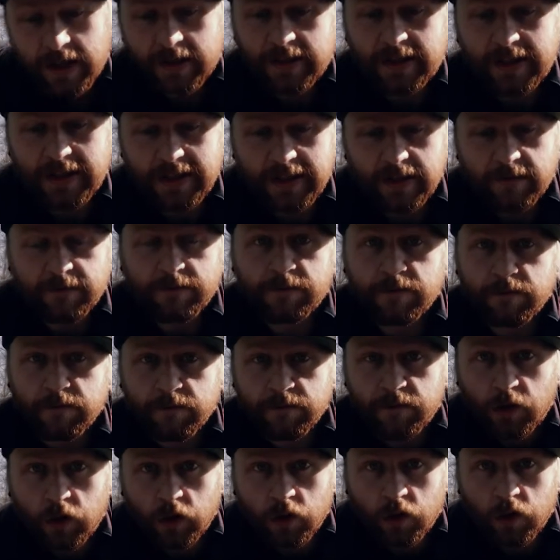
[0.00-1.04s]
the
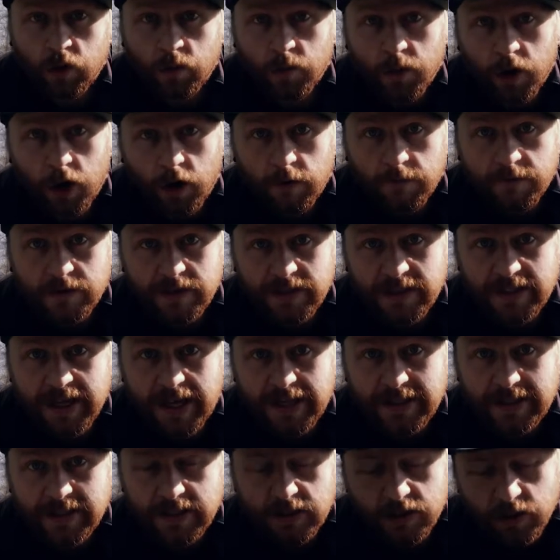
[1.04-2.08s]
volume of
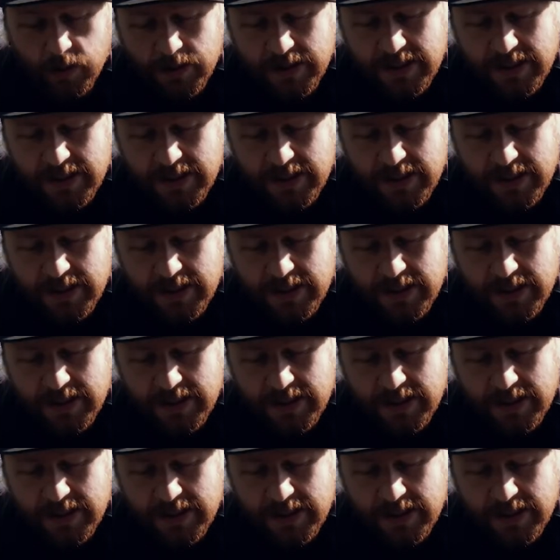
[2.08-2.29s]
sets. So